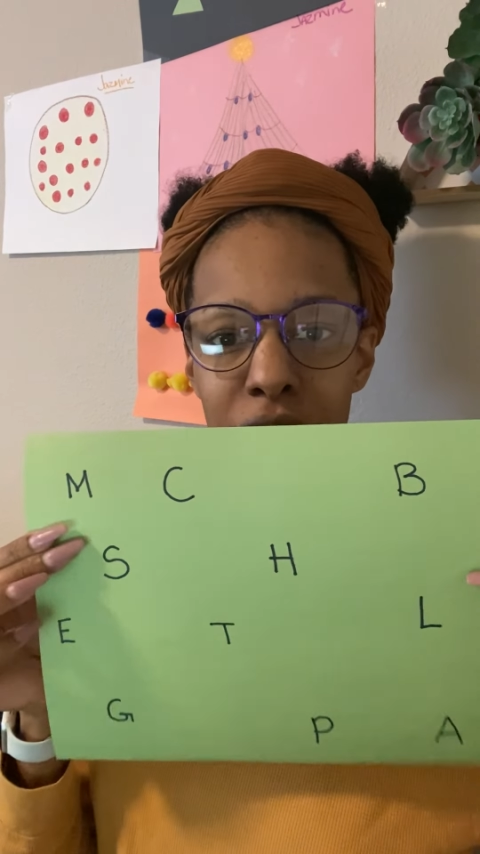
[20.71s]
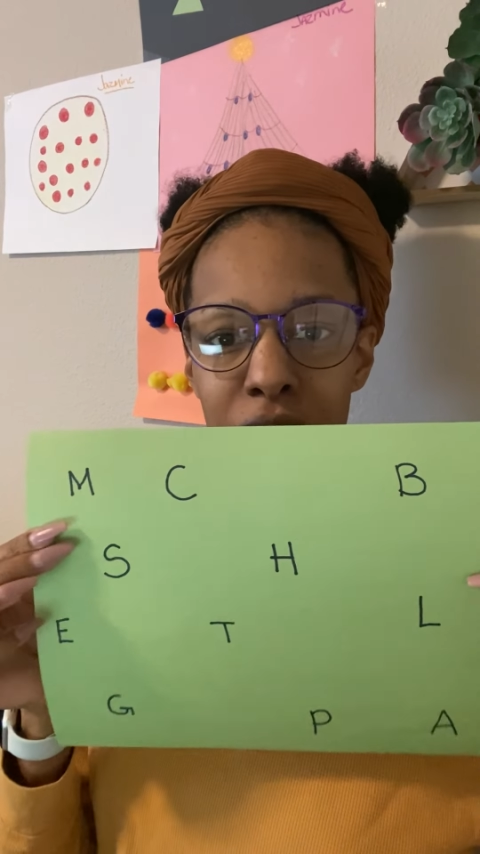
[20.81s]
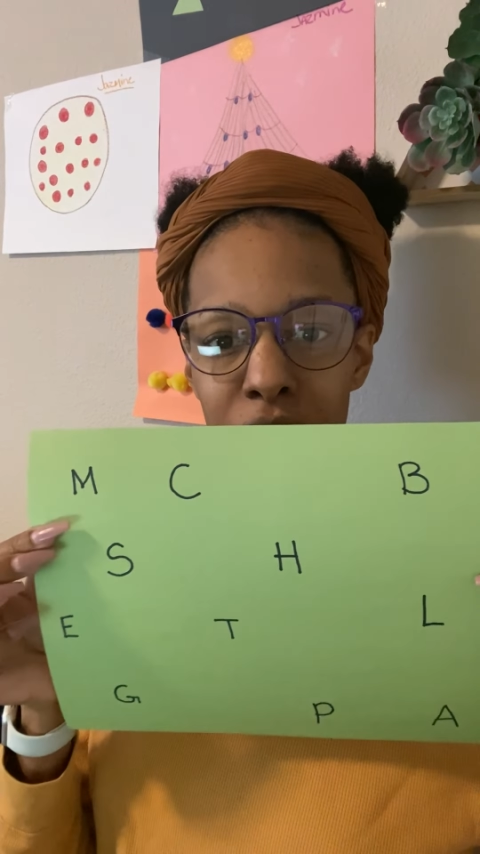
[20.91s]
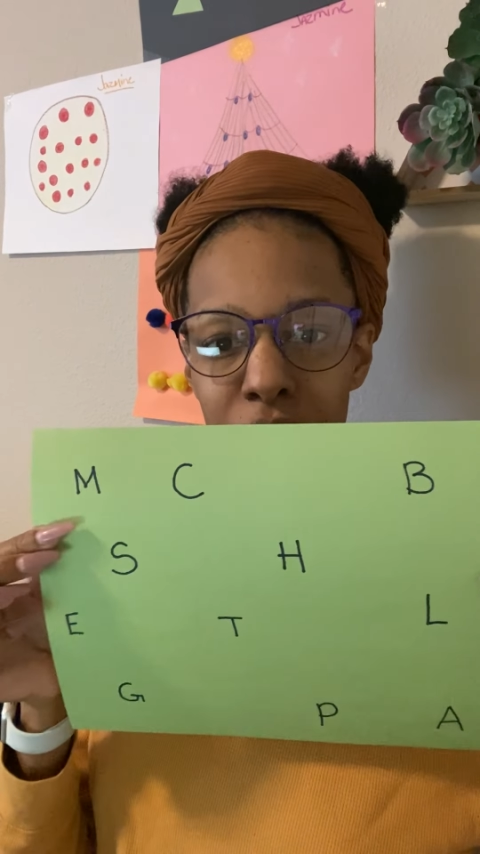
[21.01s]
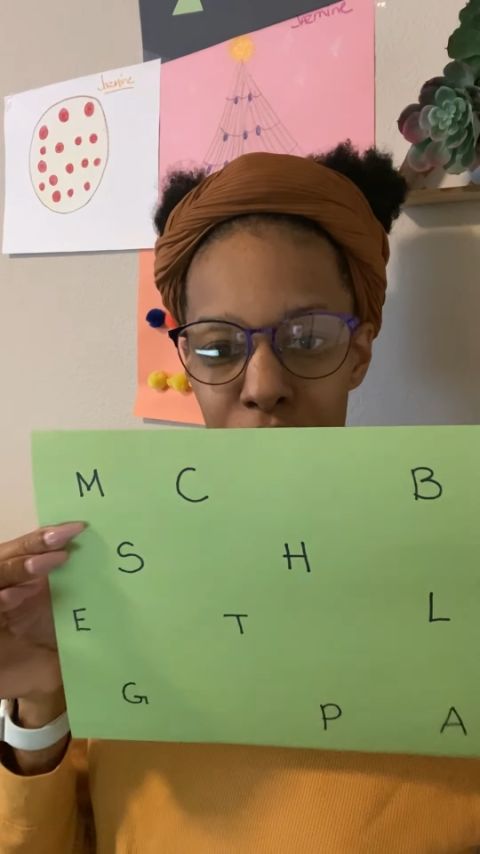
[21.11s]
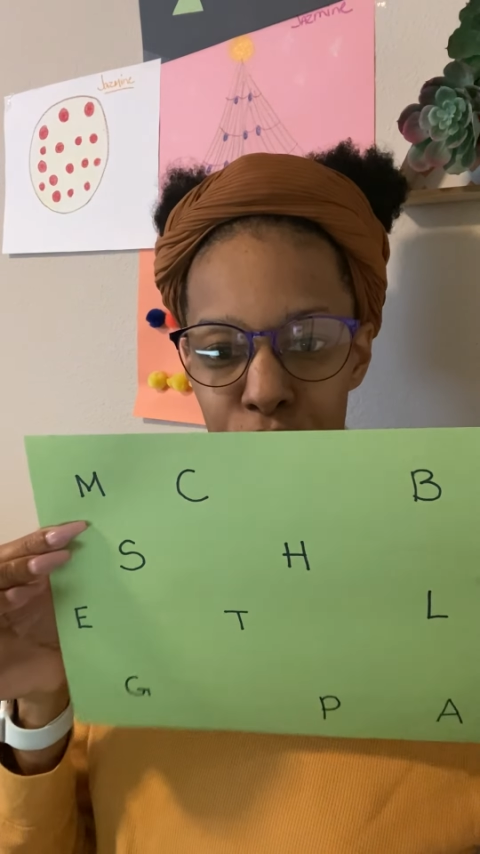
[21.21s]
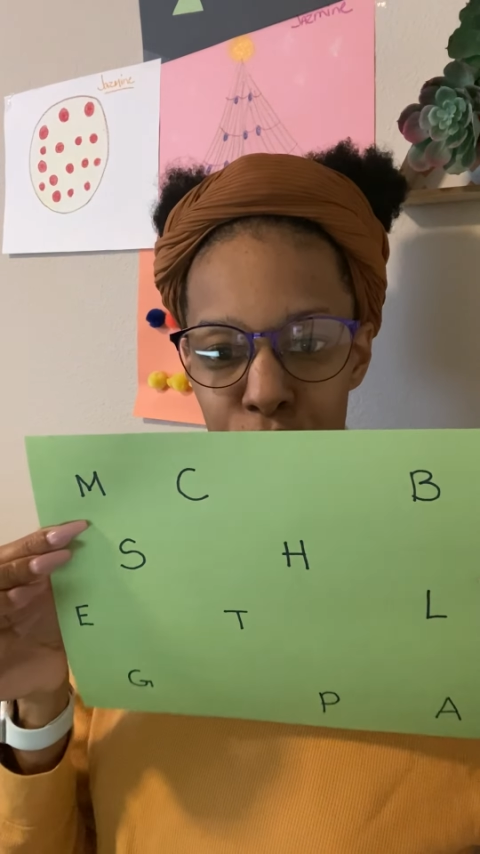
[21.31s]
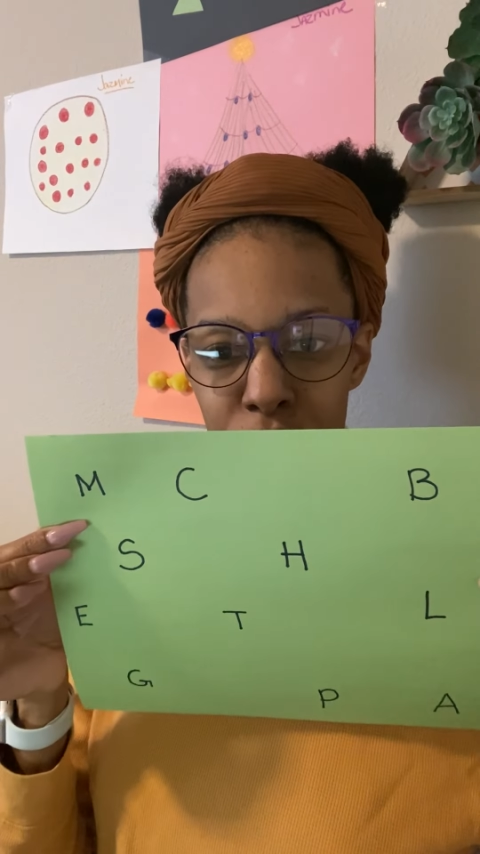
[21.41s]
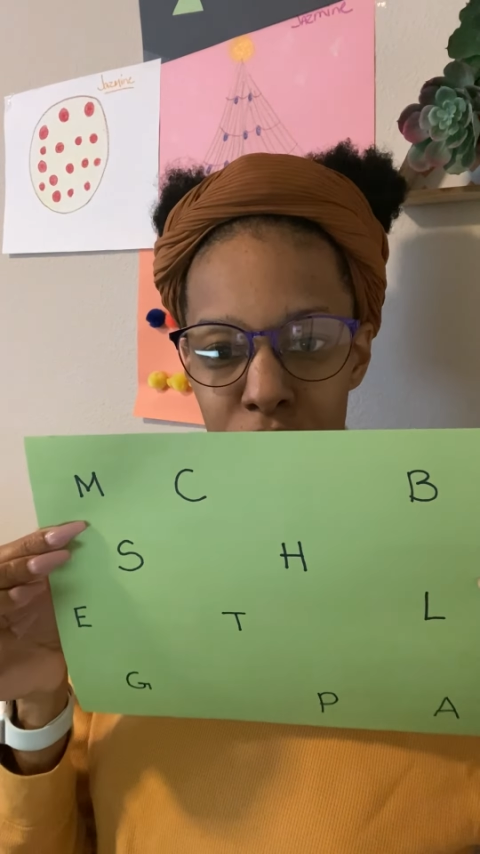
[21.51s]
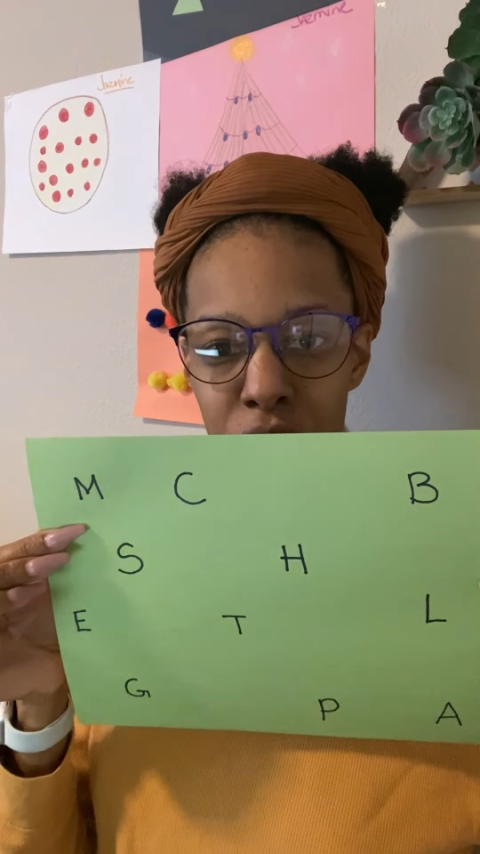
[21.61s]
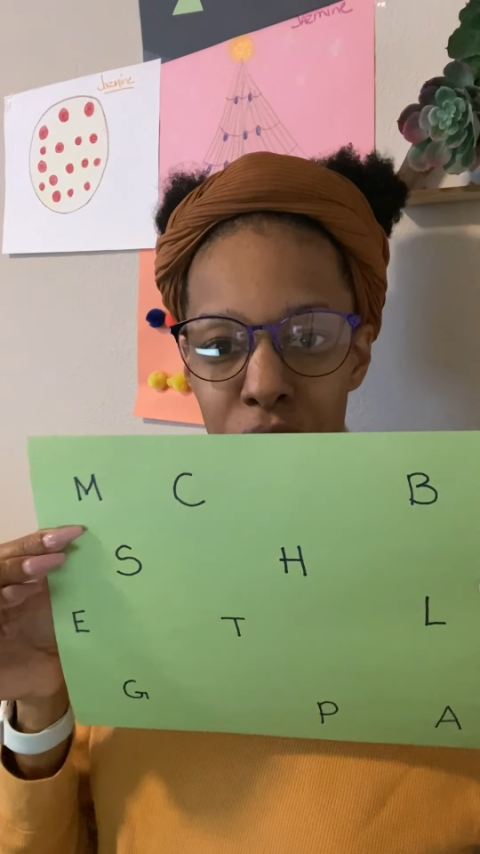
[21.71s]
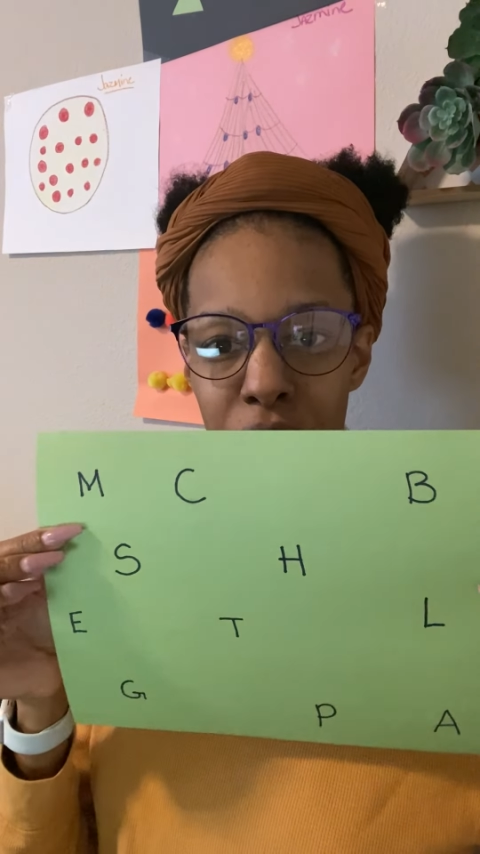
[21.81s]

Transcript: the letters. So